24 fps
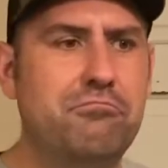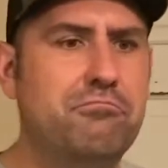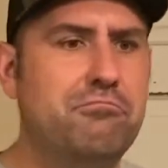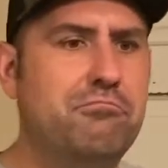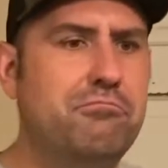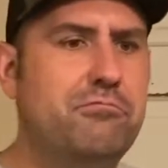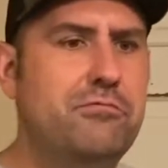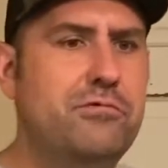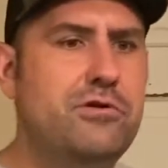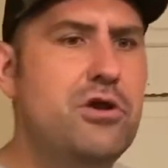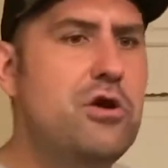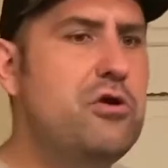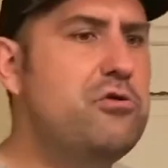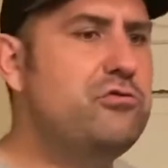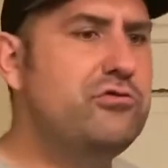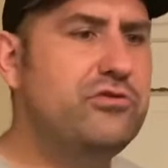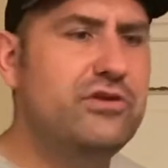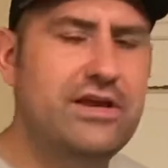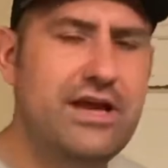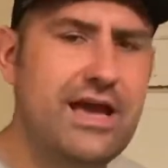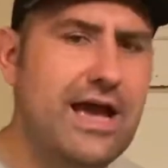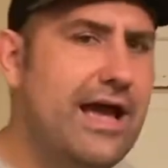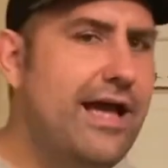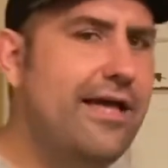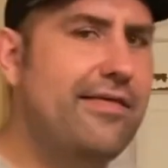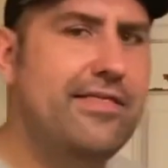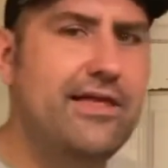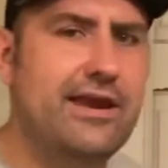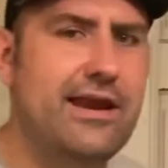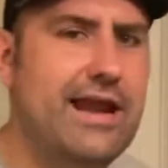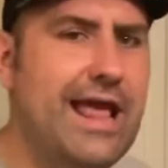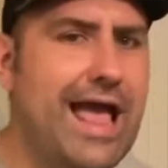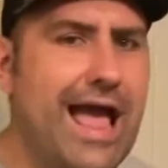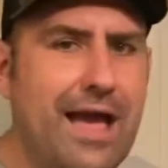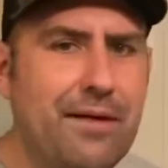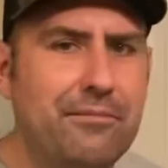knows a guy that it
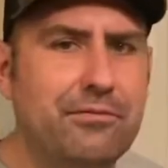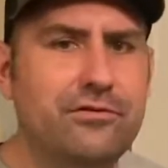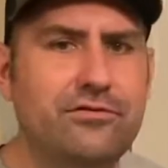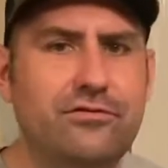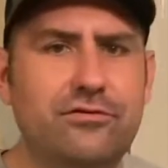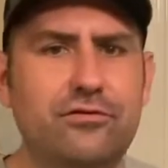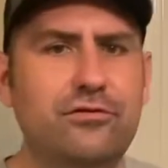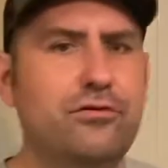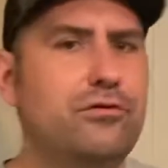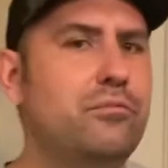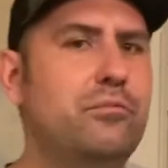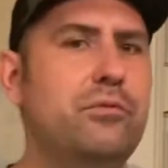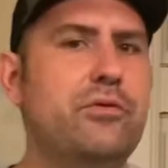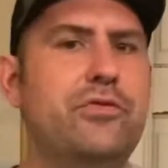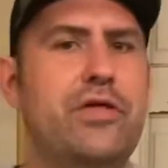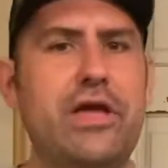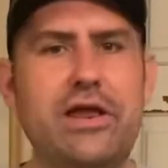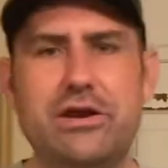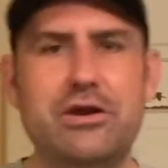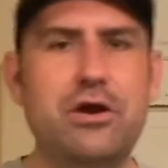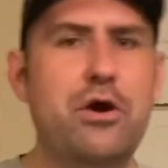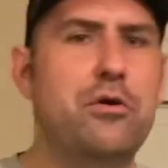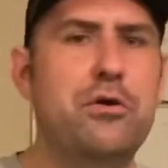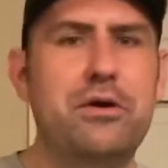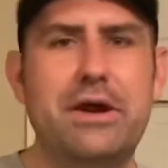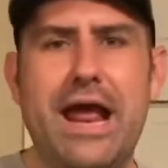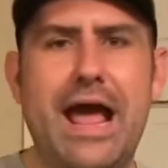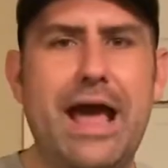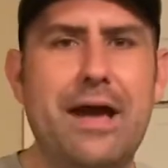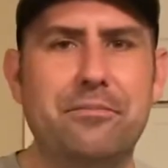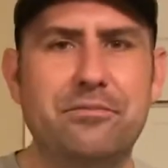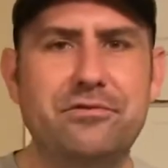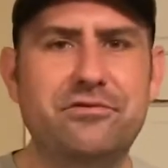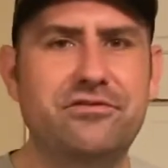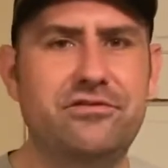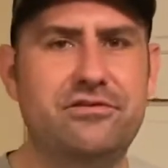happened to, but they know it
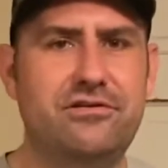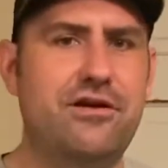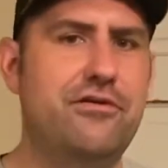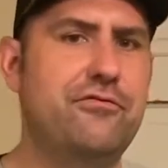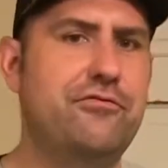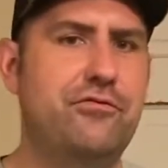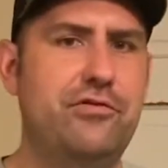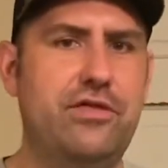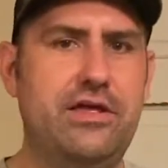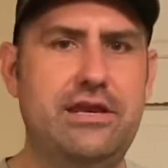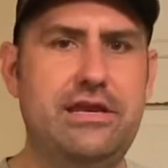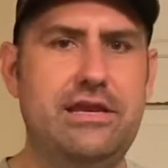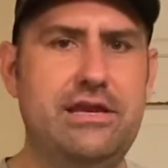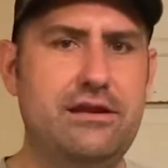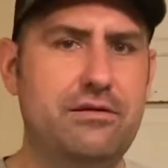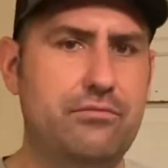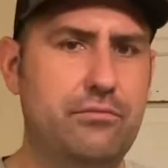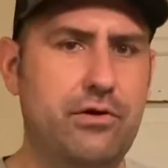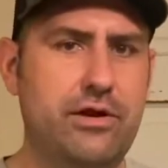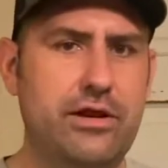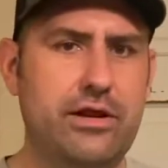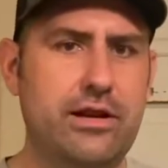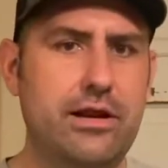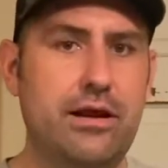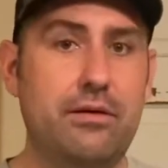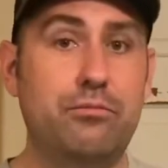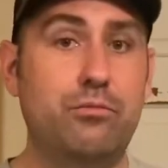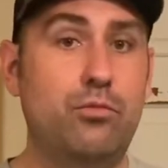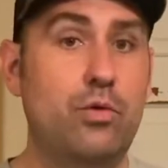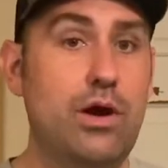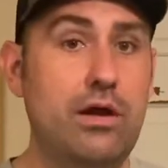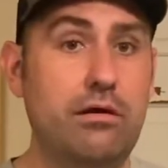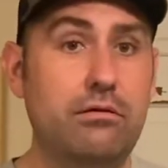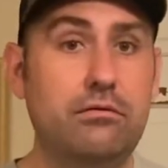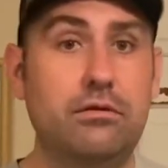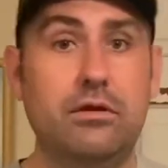happens enough where they need to bring it up.
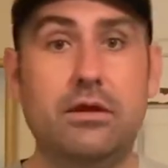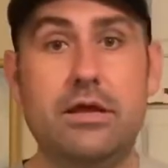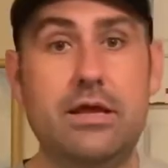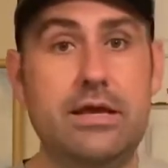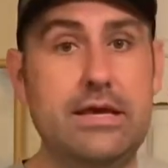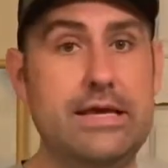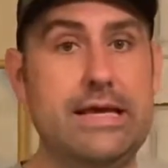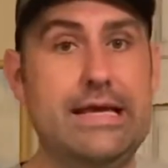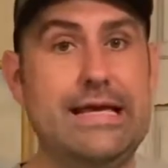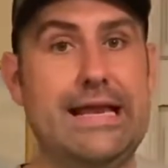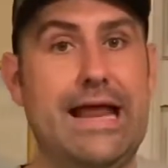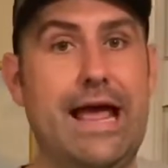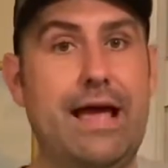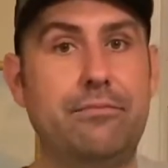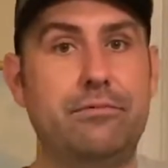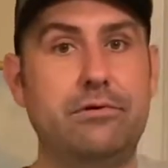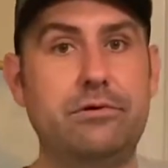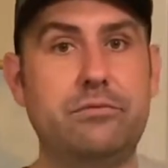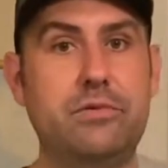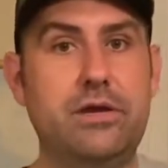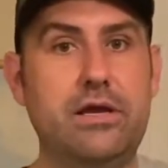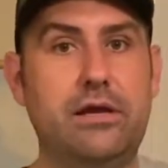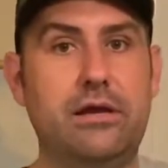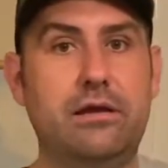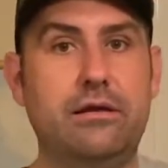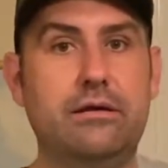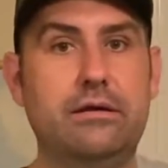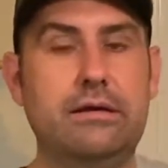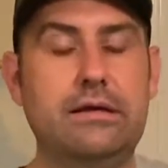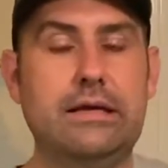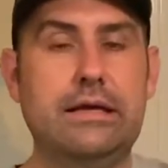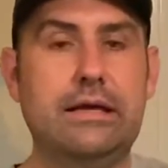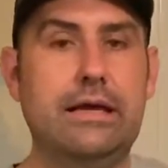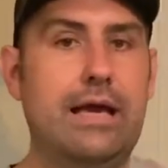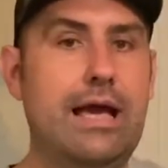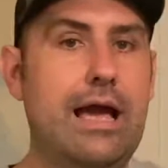Well, it happened to me.
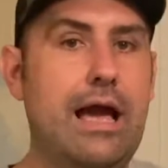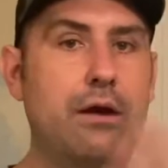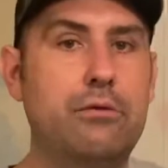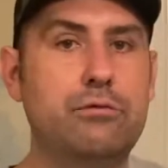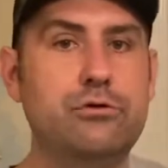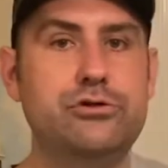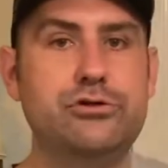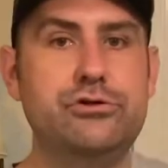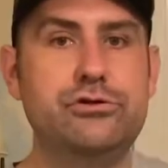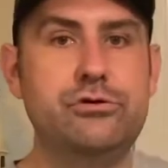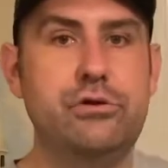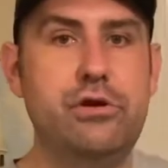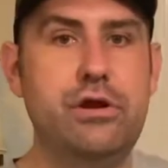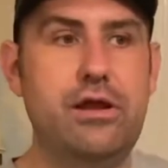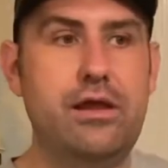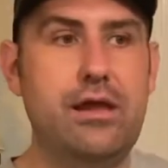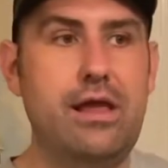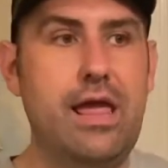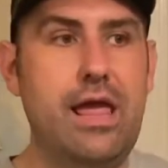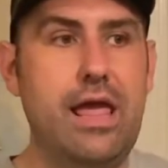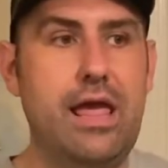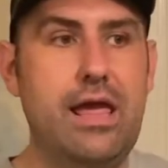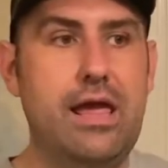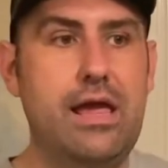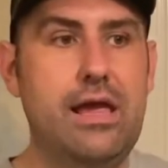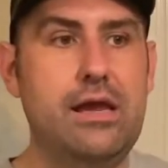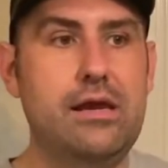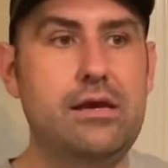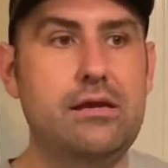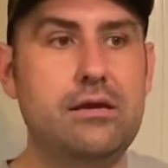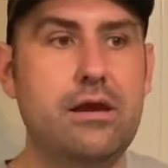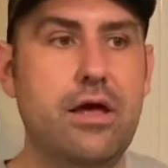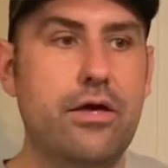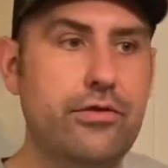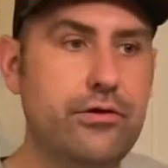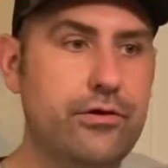I was shooting
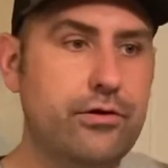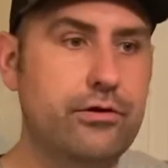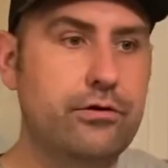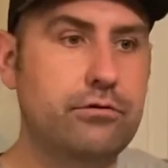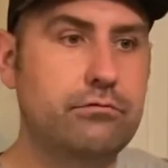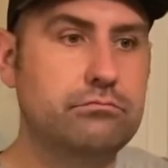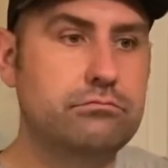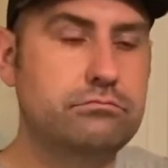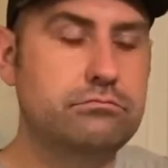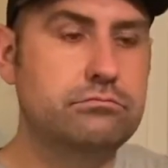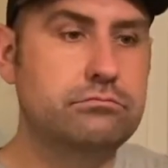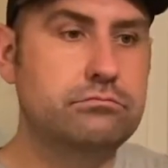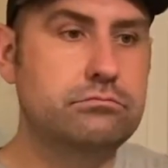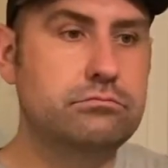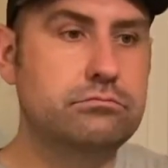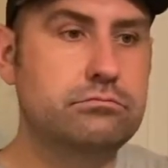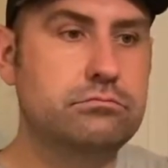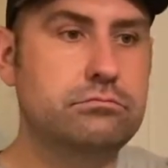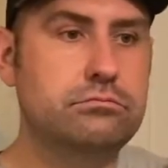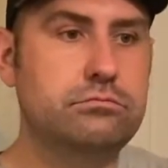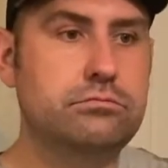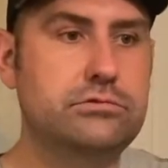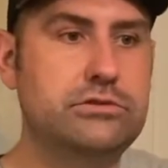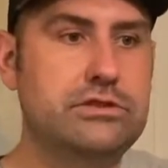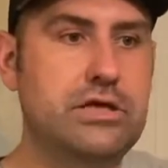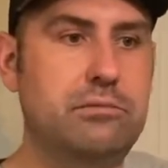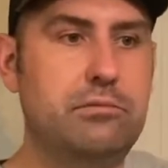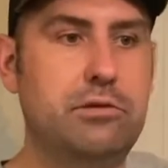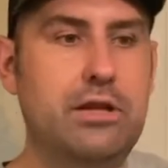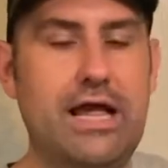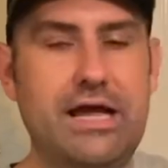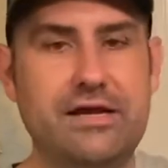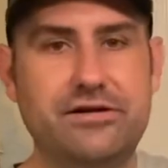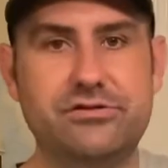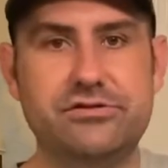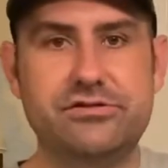another double
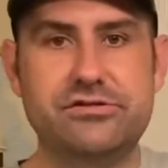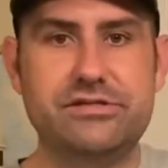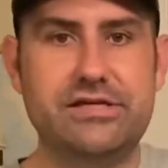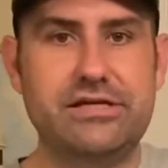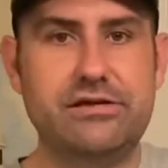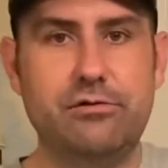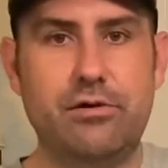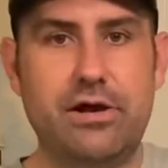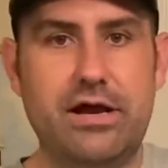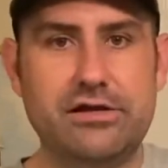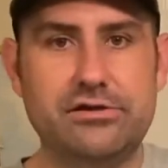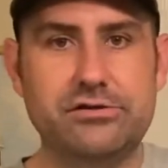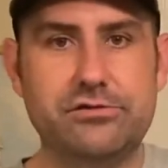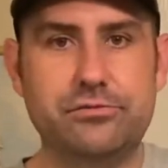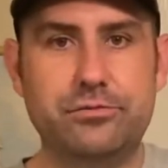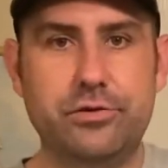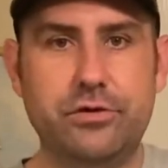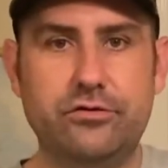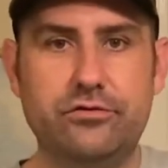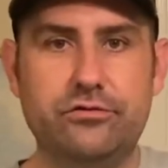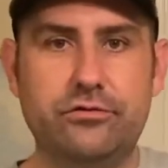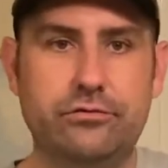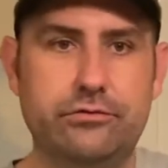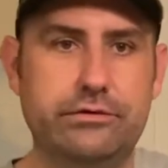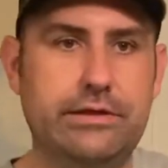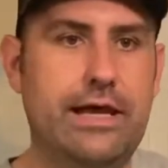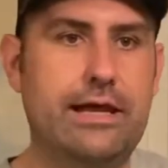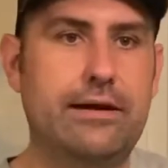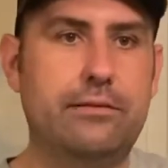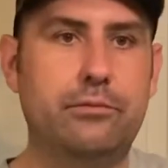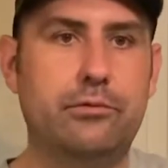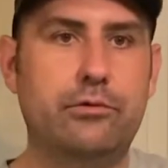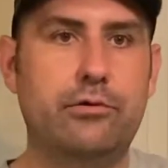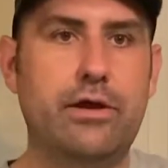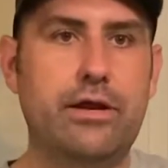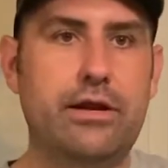action, single action pistol, not a
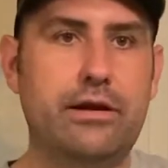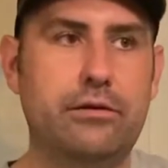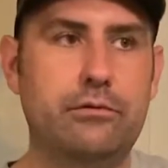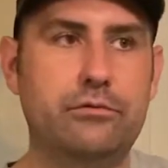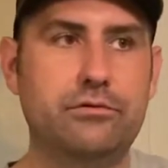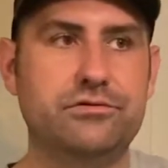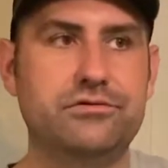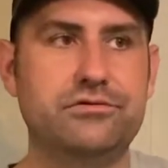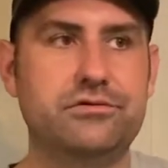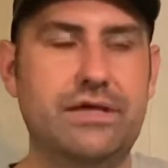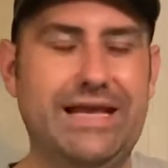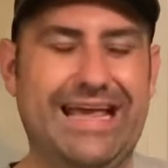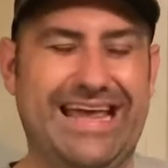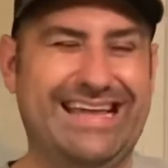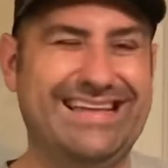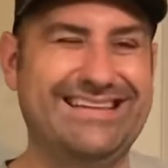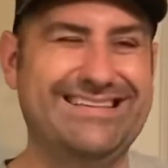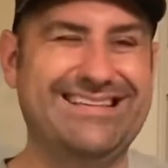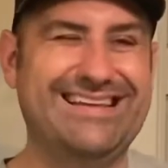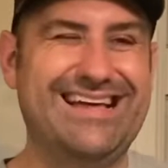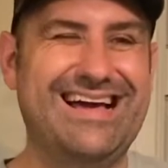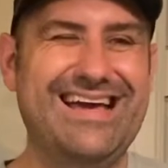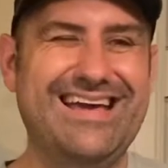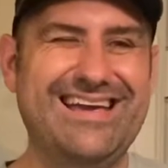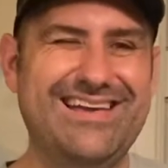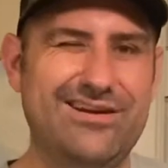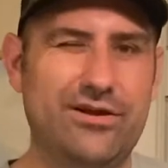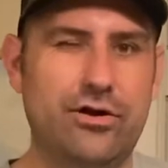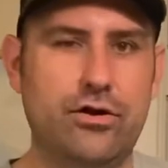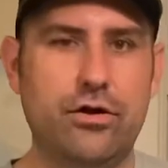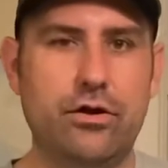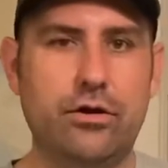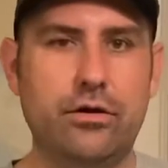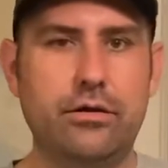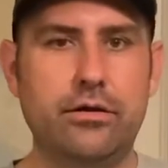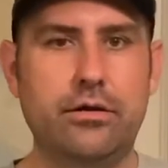Beretta, it was a
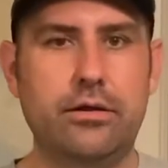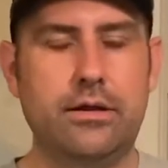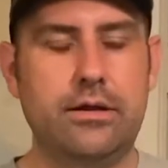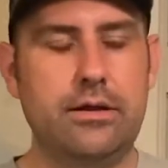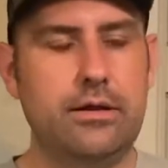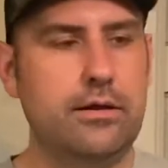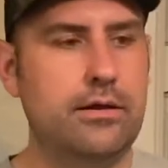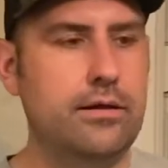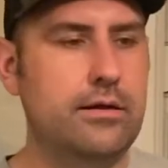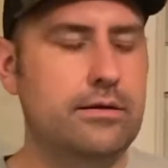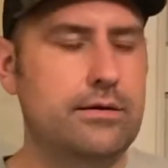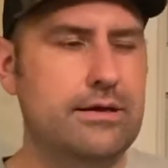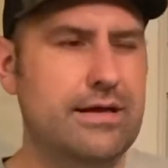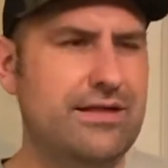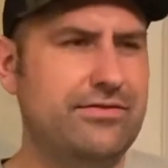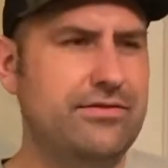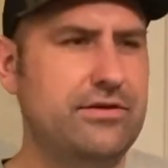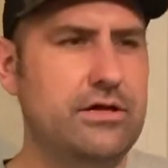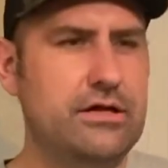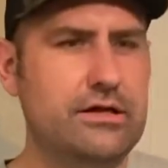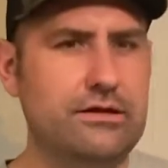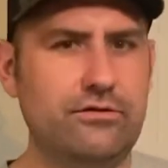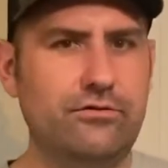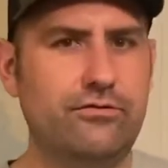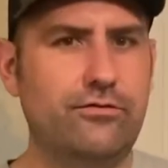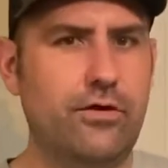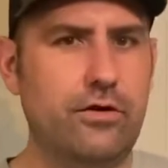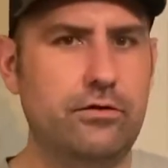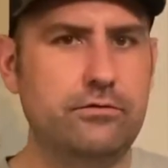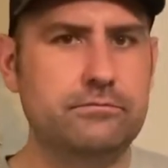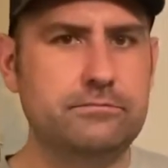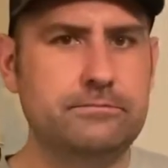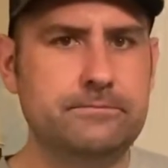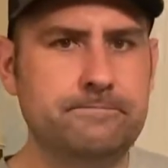Lionheart, not the gun's fault.